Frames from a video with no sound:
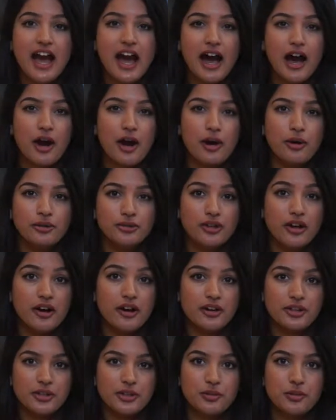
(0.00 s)
how
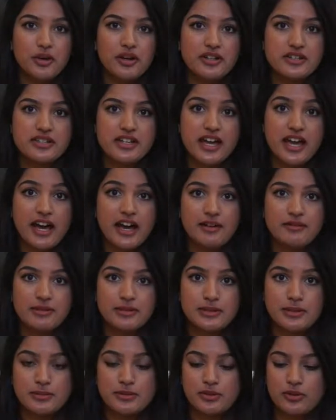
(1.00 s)
long you want to have the
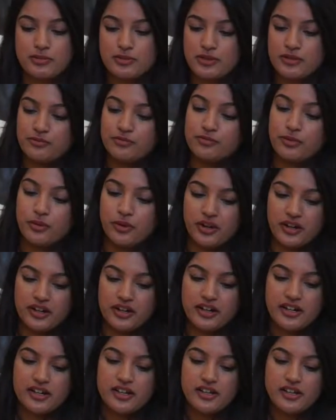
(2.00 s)
subscription
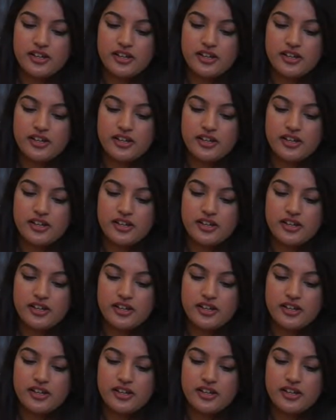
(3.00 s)
for.